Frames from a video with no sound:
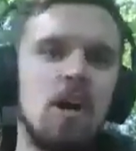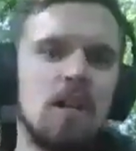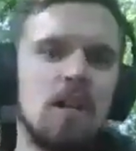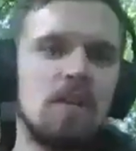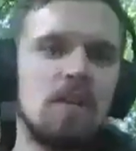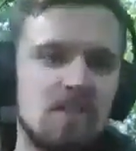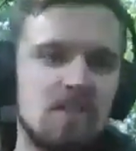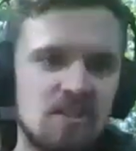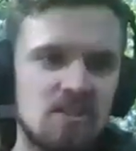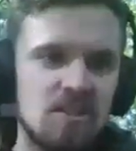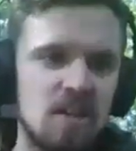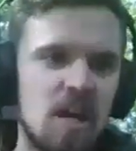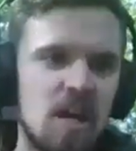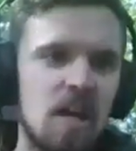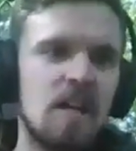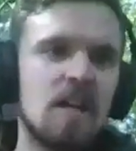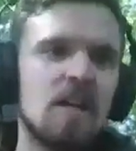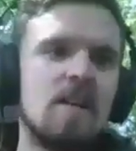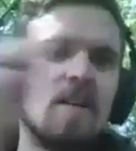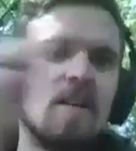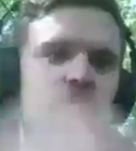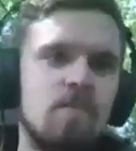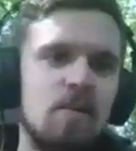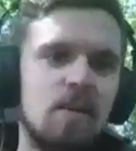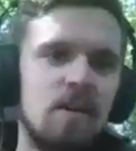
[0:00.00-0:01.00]
all of his stock,
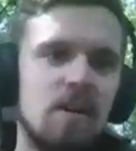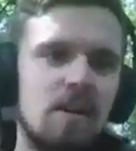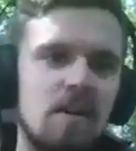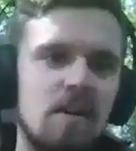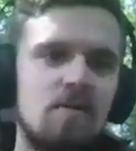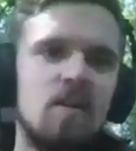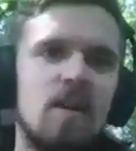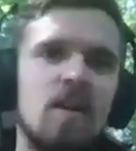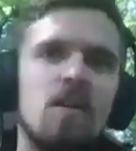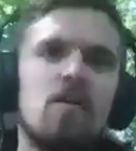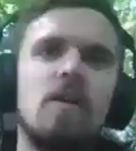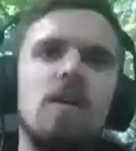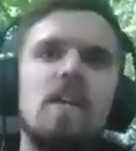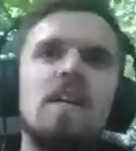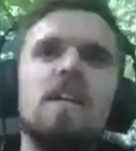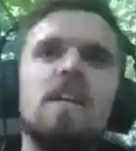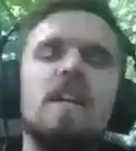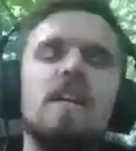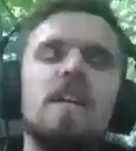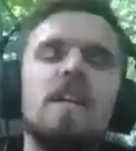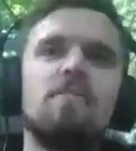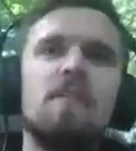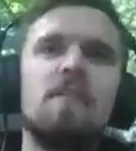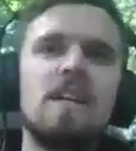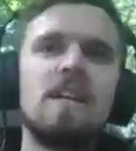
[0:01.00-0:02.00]
put it in Bitcoin.
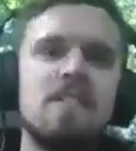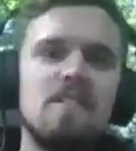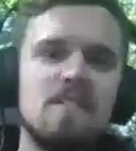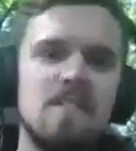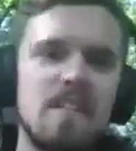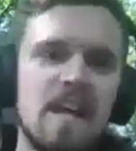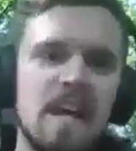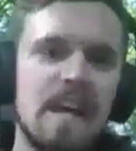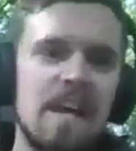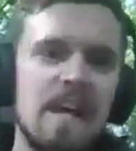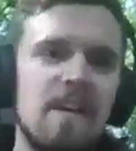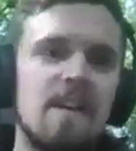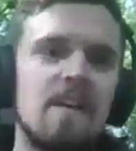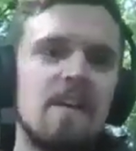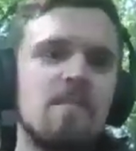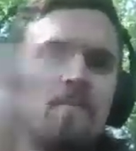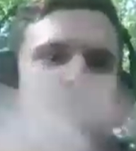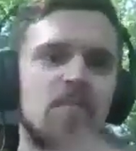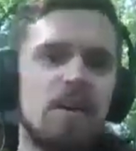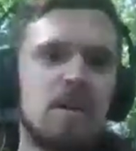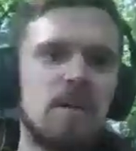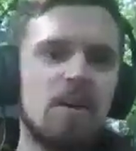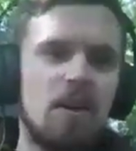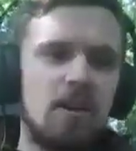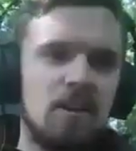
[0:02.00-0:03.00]
He raised debt,
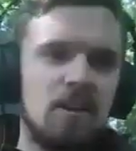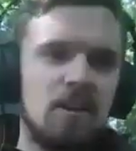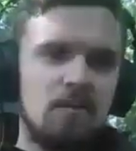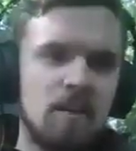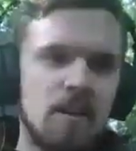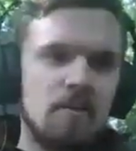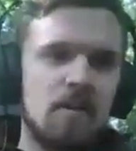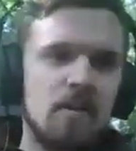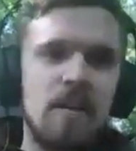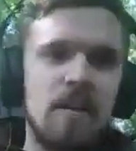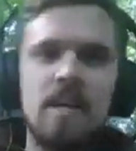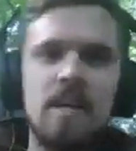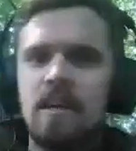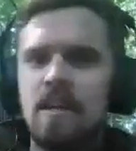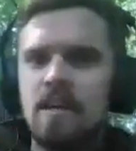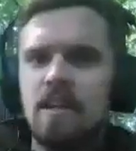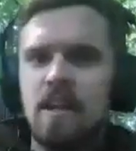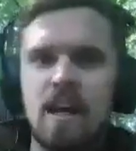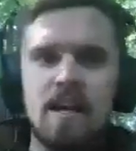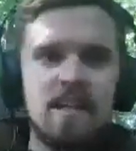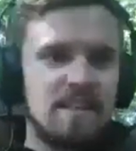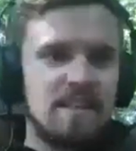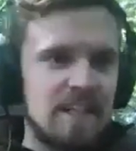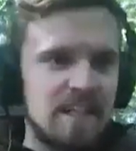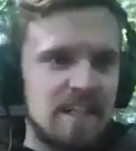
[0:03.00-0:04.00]
put it all in Bitcoin.
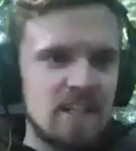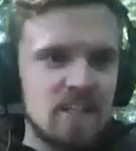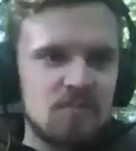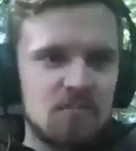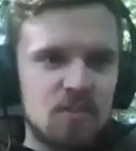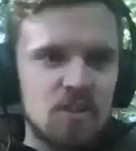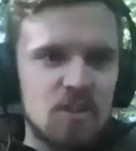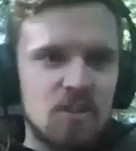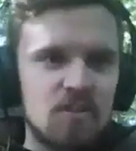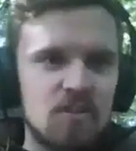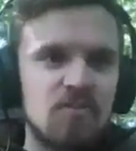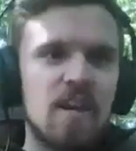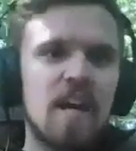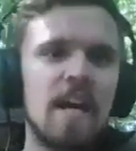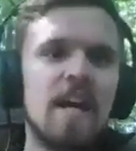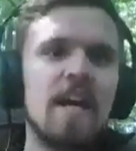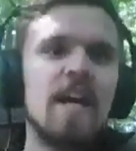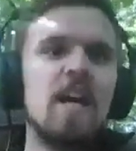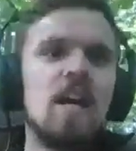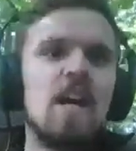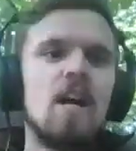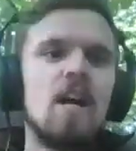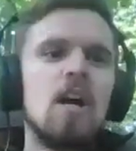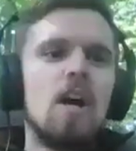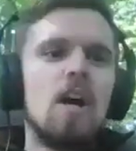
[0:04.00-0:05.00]
Didn't diversify,
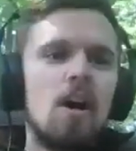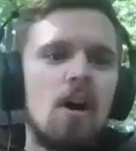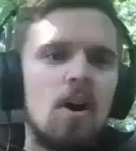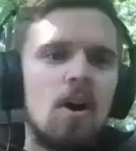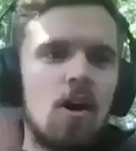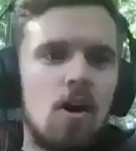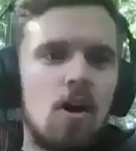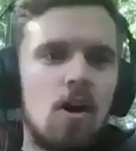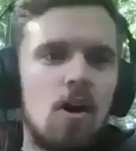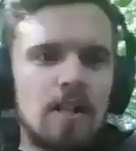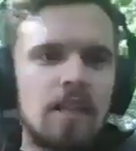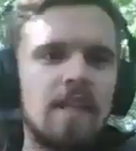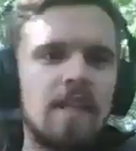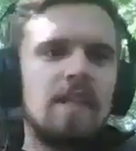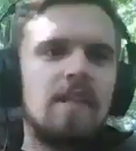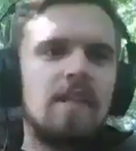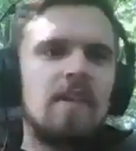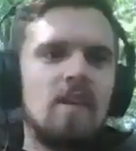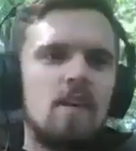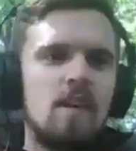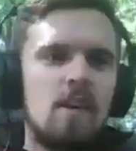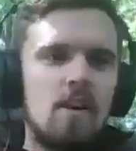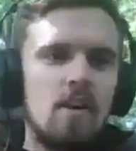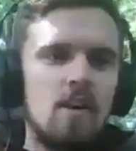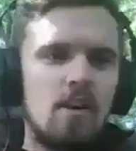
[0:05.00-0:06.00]
all
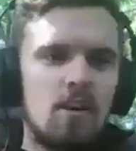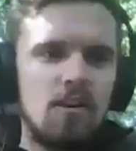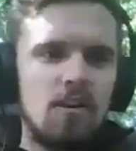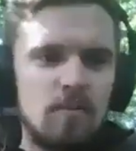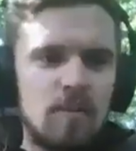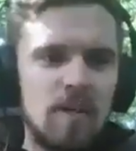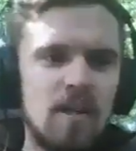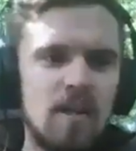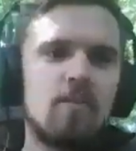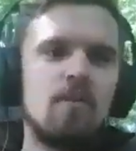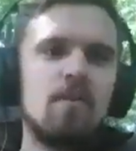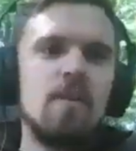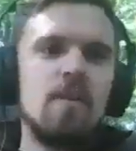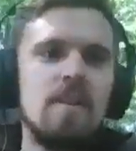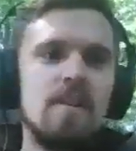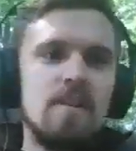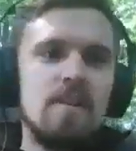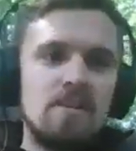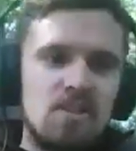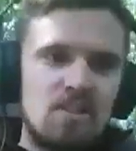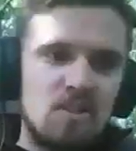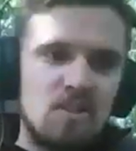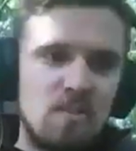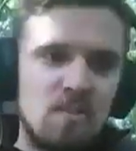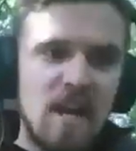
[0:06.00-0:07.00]
in, all Bitcoin,
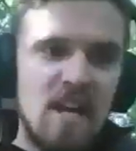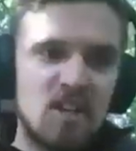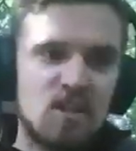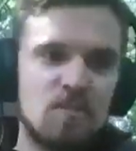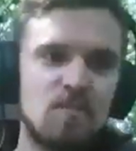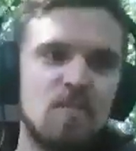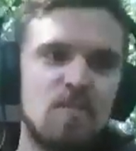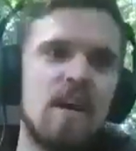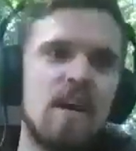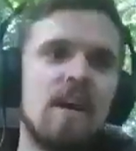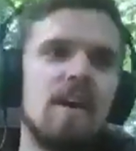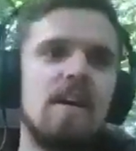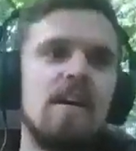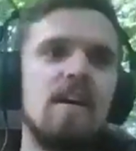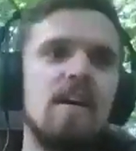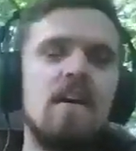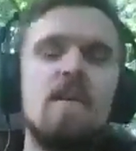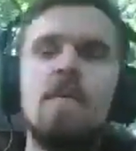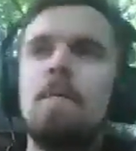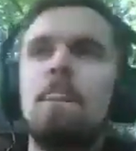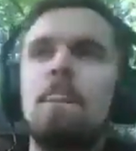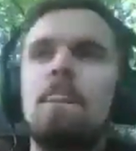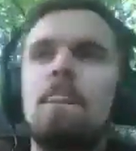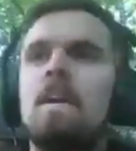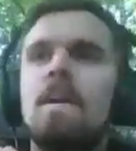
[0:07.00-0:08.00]
smash buy.
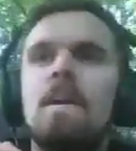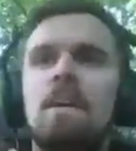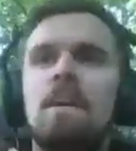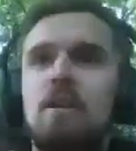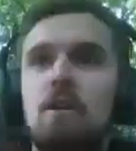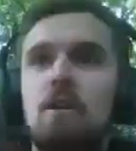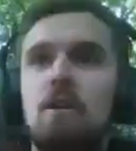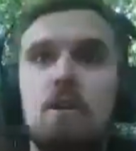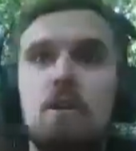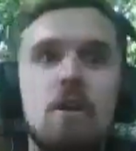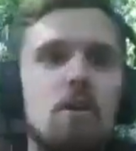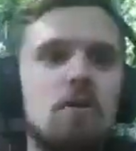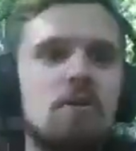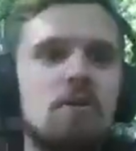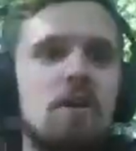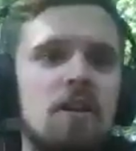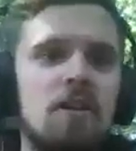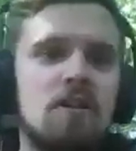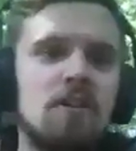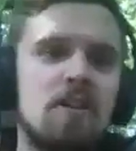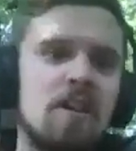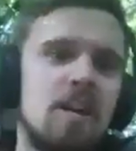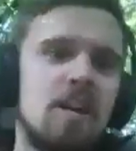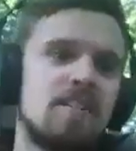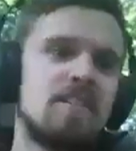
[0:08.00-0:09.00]
No
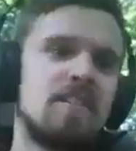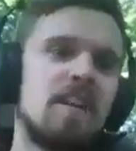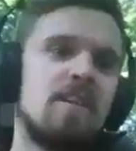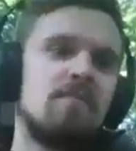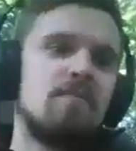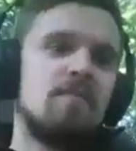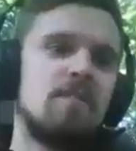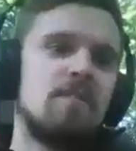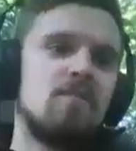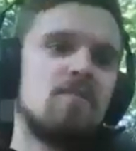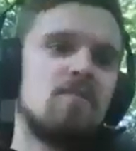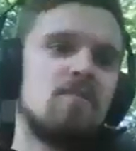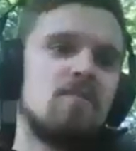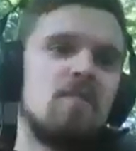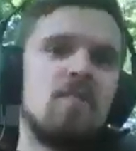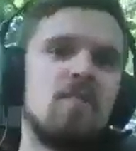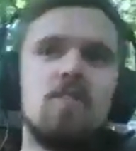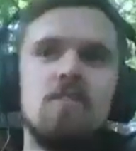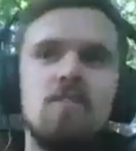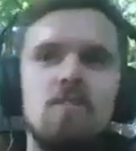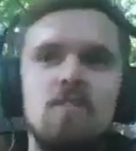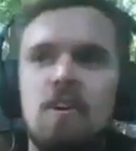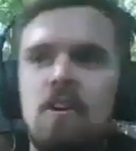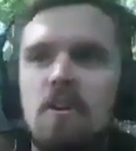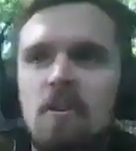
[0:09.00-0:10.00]
dollar cost average,
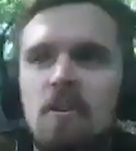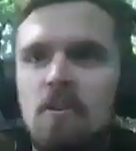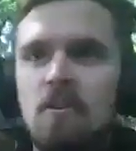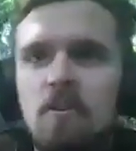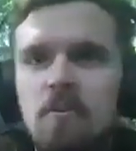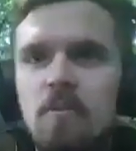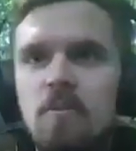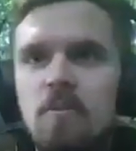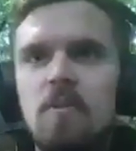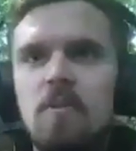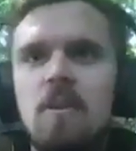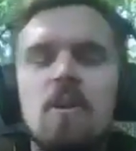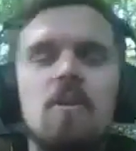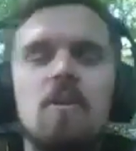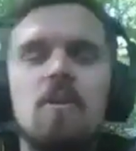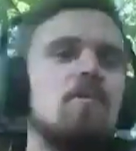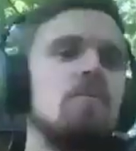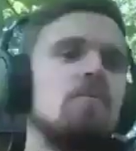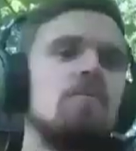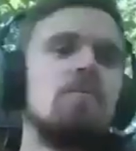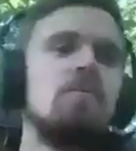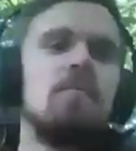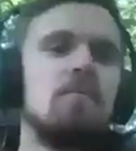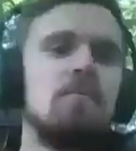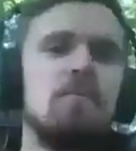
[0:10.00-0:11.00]

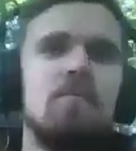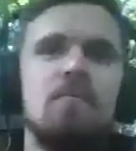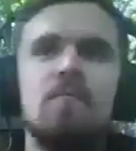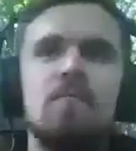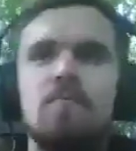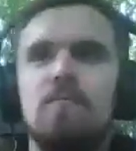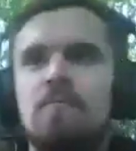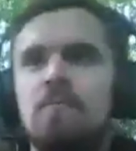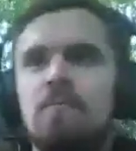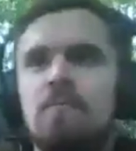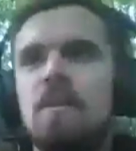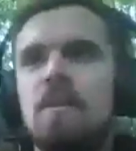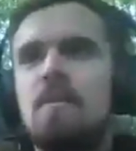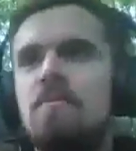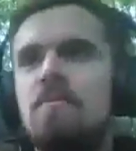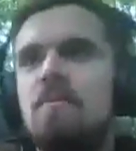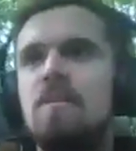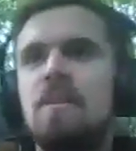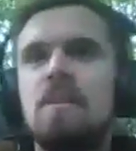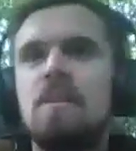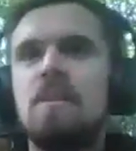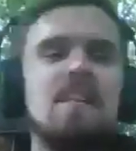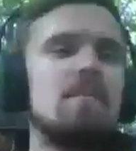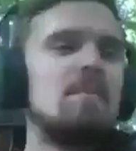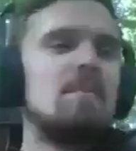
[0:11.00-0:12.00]
no
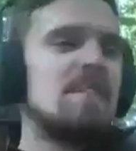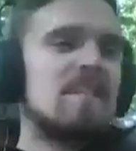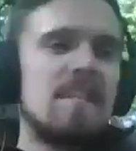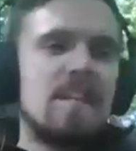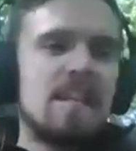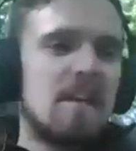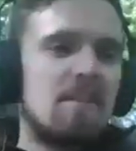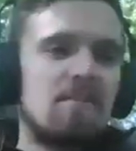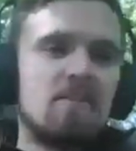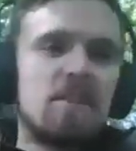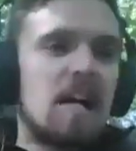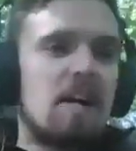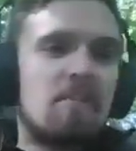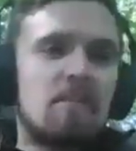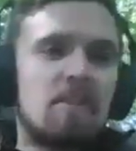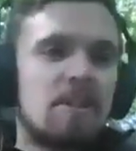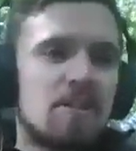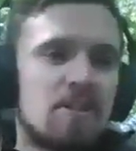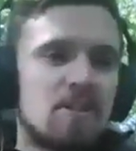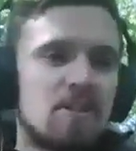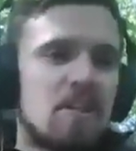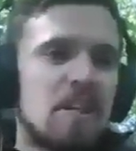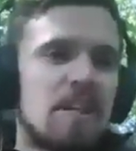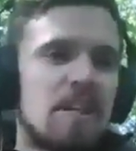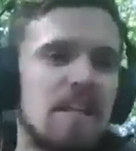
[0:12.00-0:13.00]
limiting of
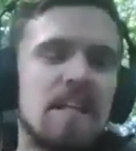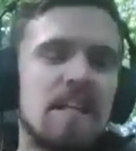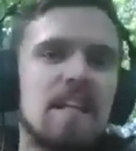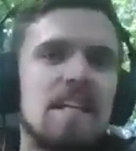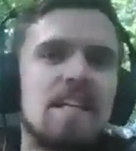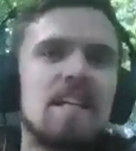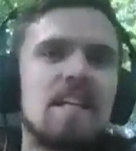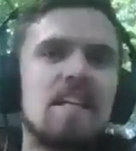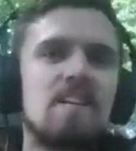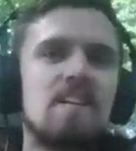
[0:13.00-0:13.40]
leverage. Like